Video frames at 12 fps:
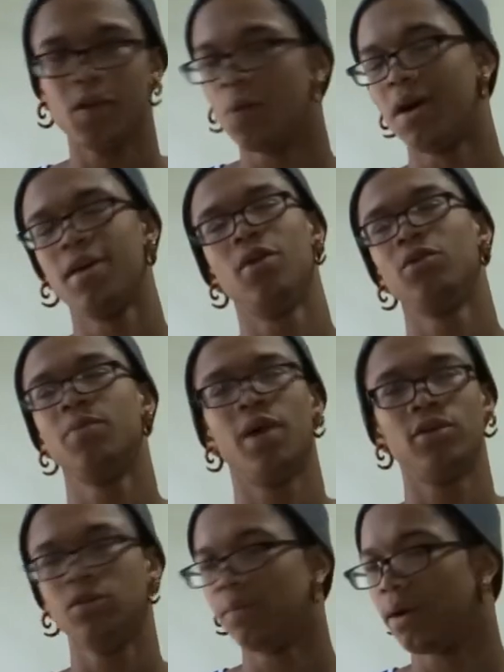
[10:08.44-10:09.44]
Nobody knows
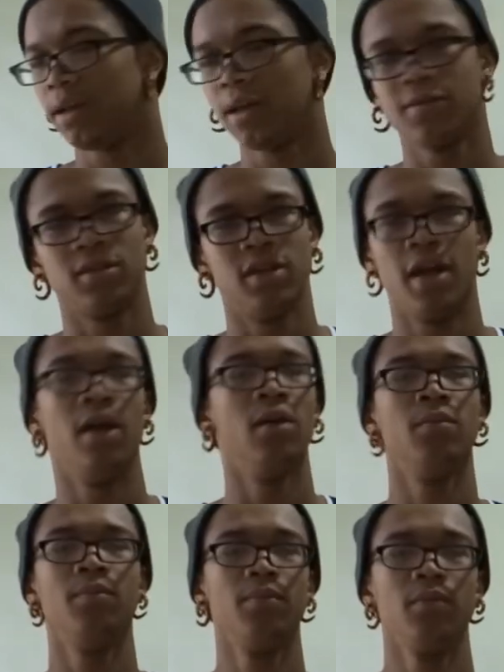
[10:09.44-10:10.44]
about you. Nobody gives a
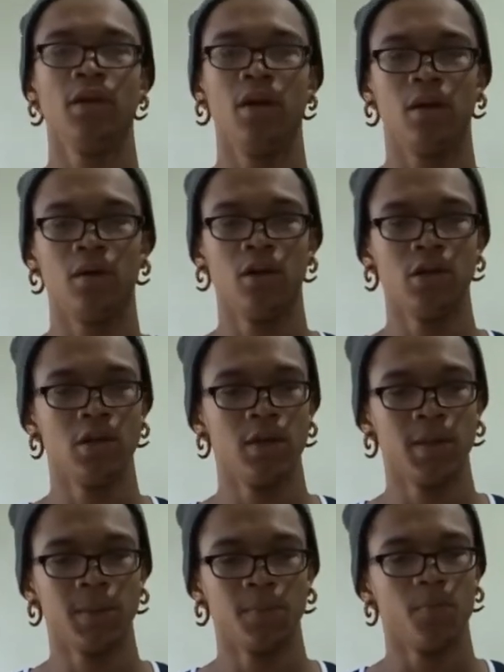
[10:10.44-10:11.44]
damn. You know,
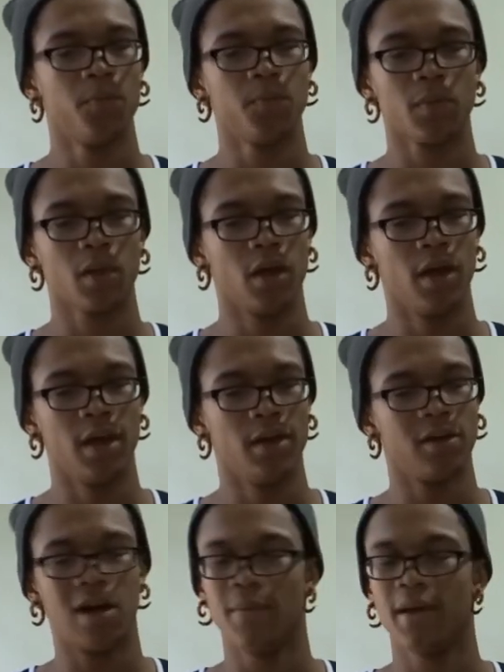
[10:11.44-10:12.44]

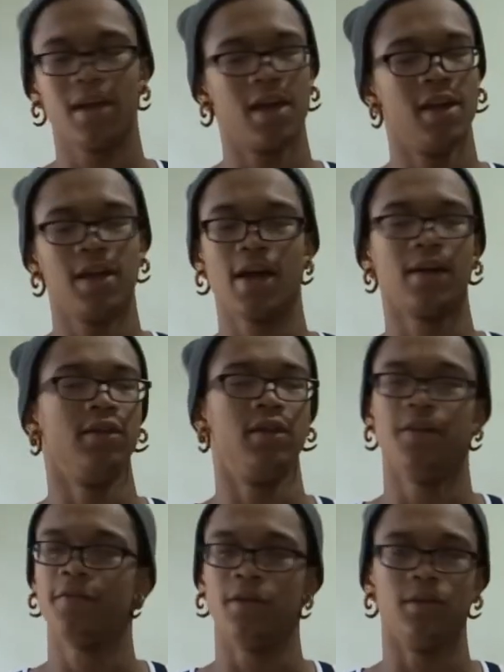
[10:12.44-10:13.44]
and you're not making any kind of
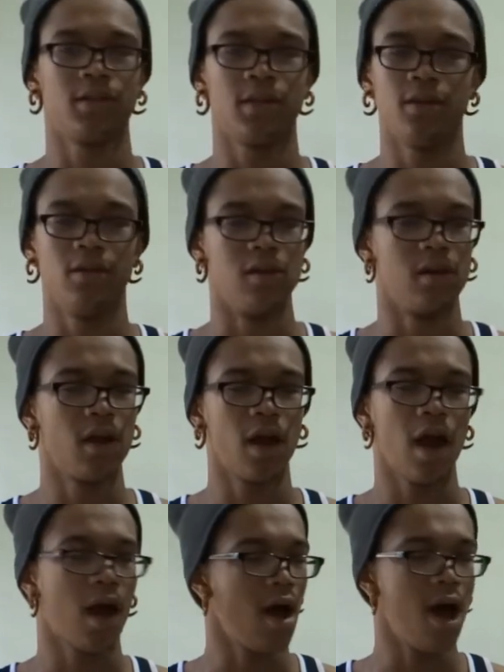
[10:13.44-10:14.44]
difference. And
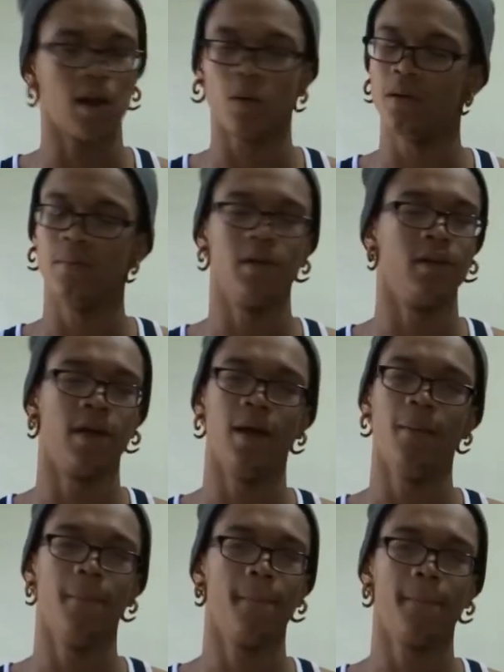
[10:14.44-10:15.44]
I don't want to be
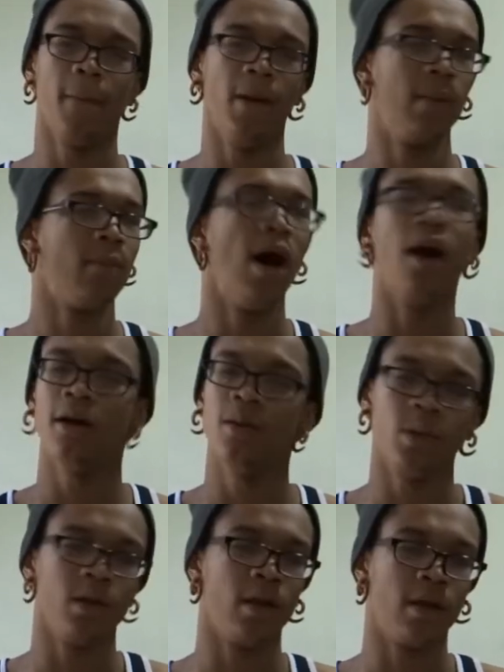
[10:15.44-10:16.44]
that, and I'm not
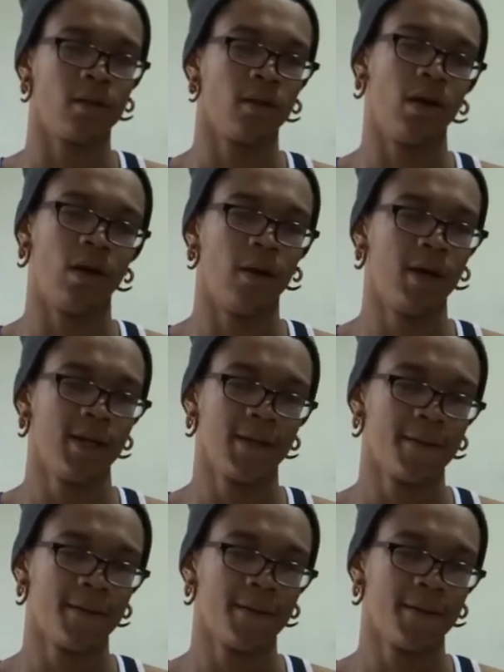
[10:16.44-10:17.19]
gonna be that. You know.